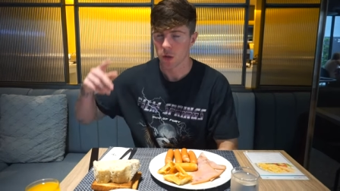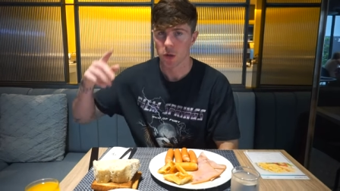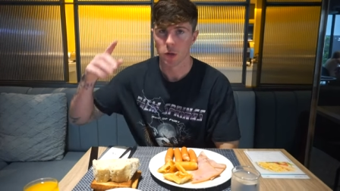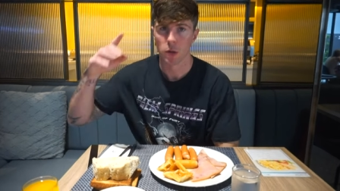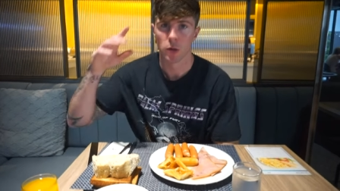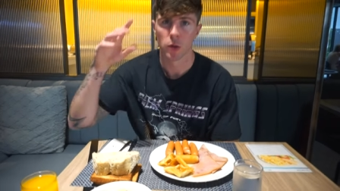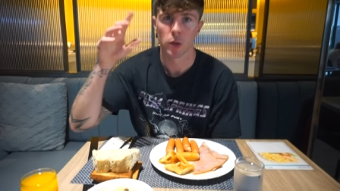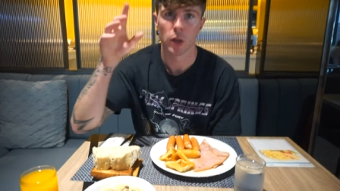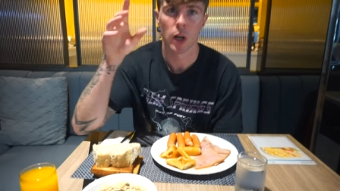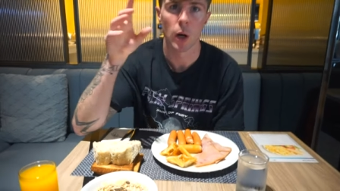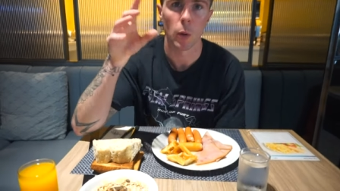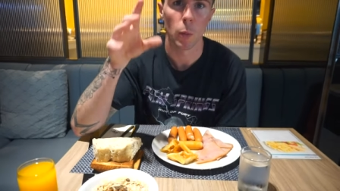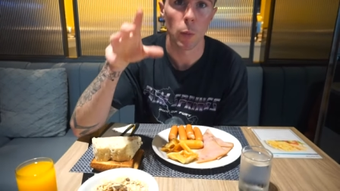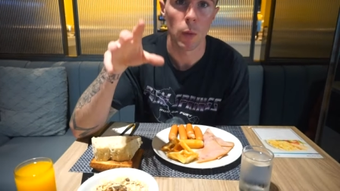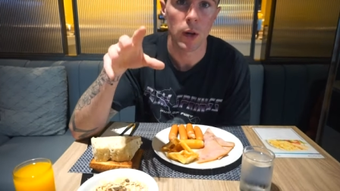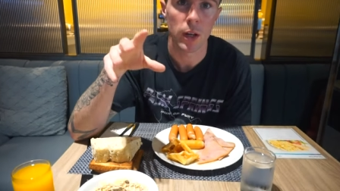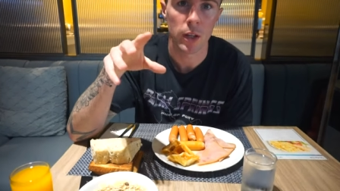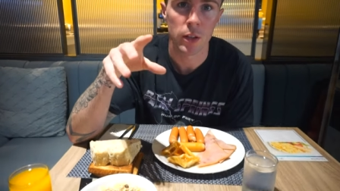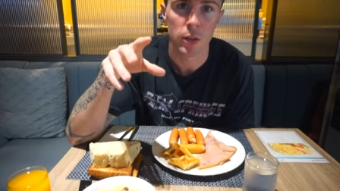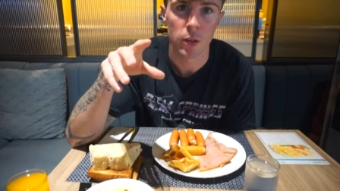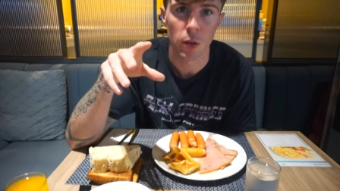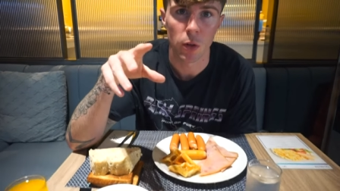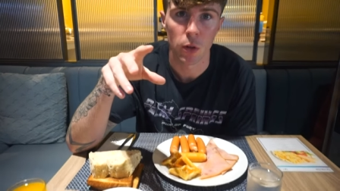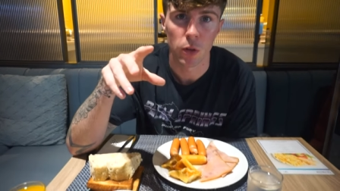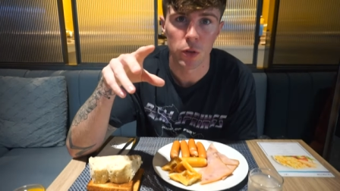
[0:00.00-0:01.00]
Now I'm
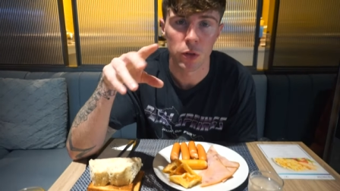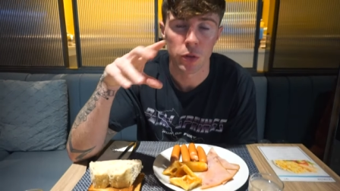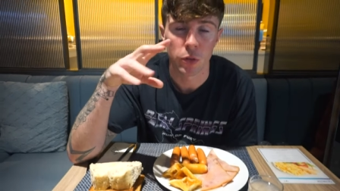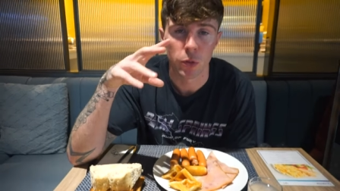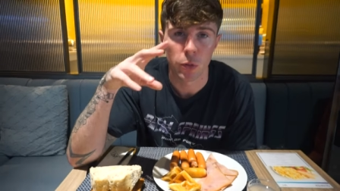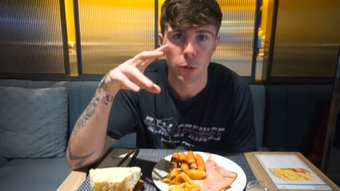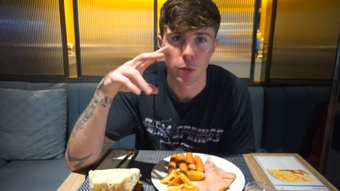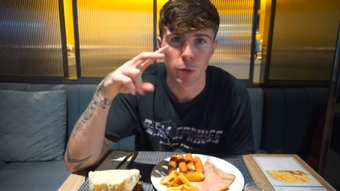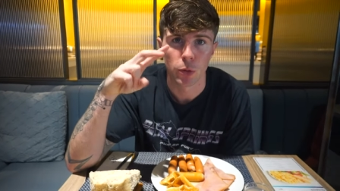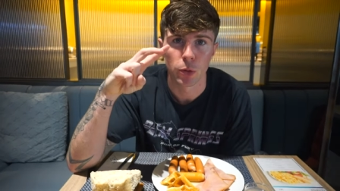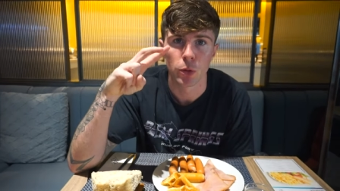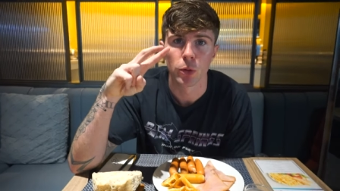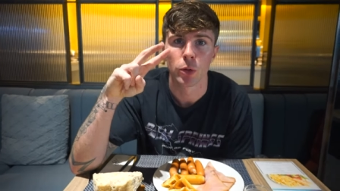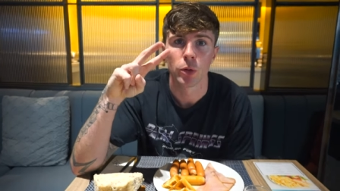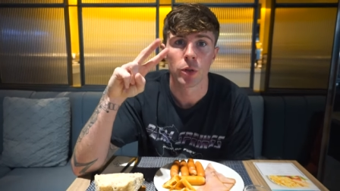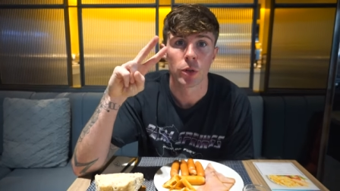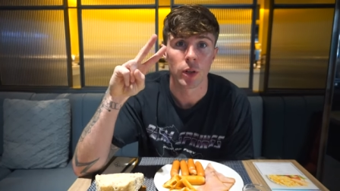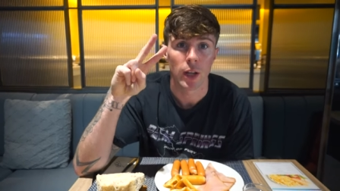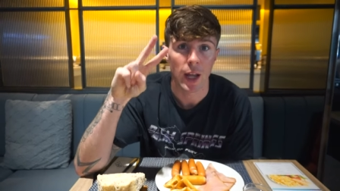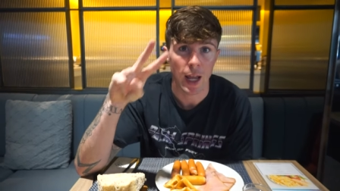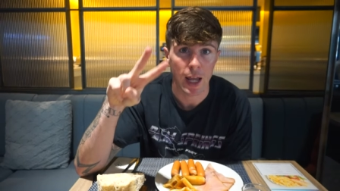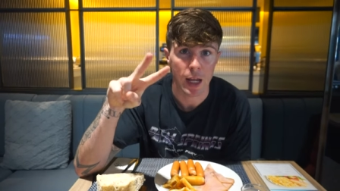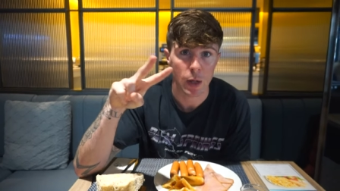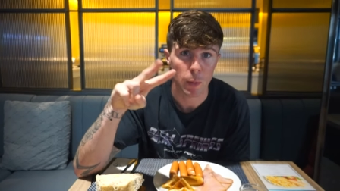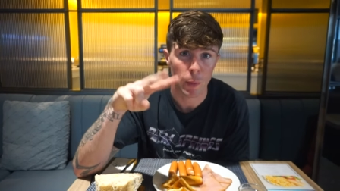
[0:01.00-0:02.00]
waiting on two
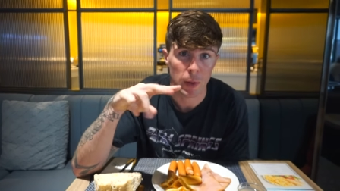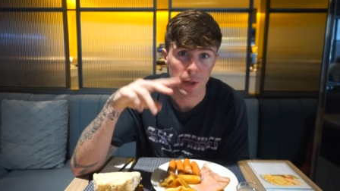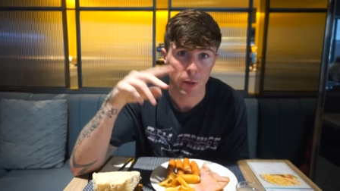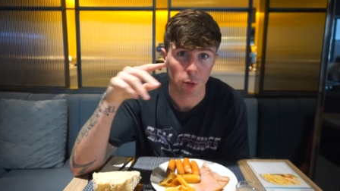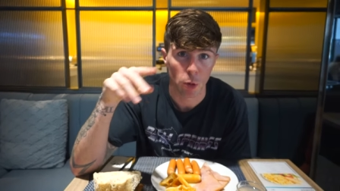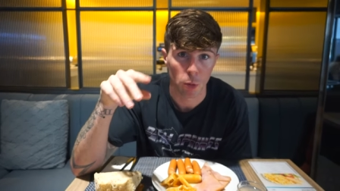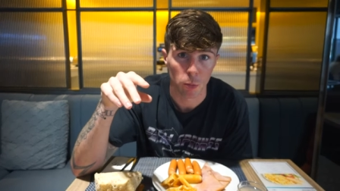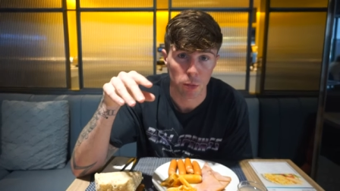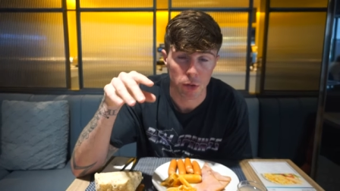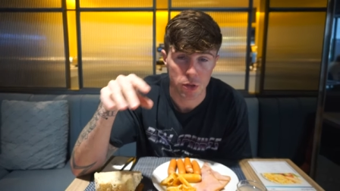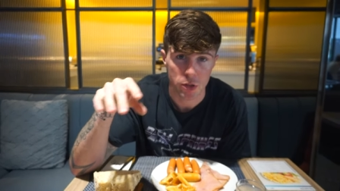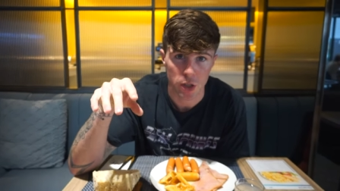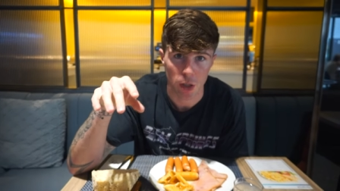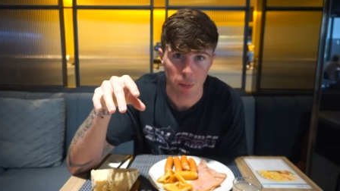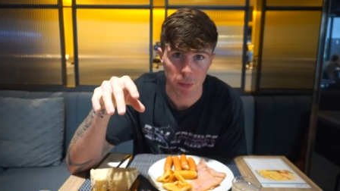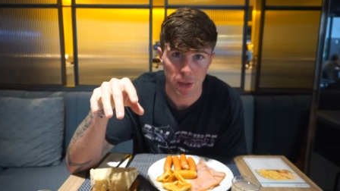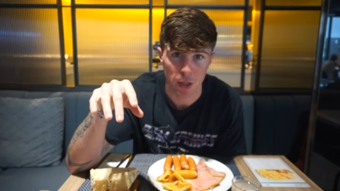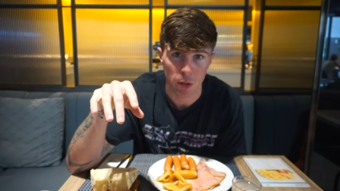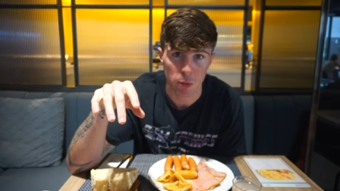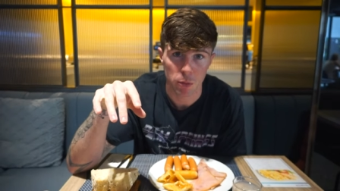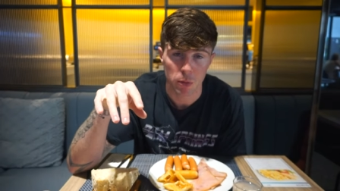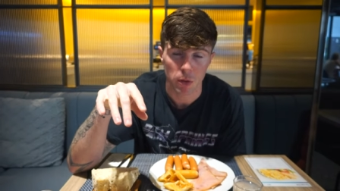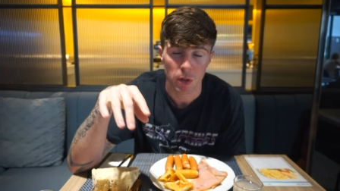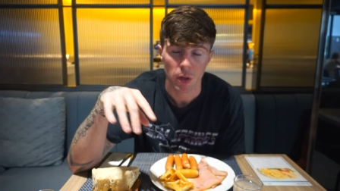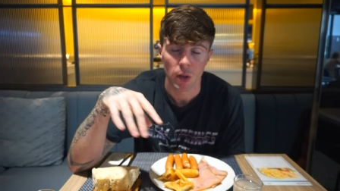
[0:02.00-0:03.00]
egg white omelettes coming
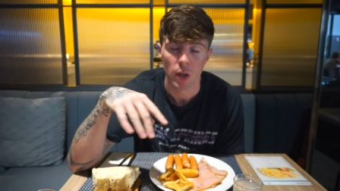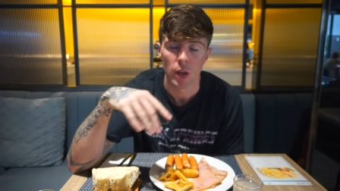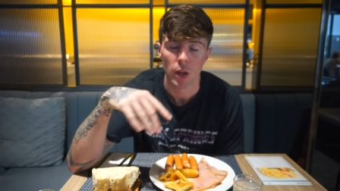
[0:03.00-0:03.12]
out,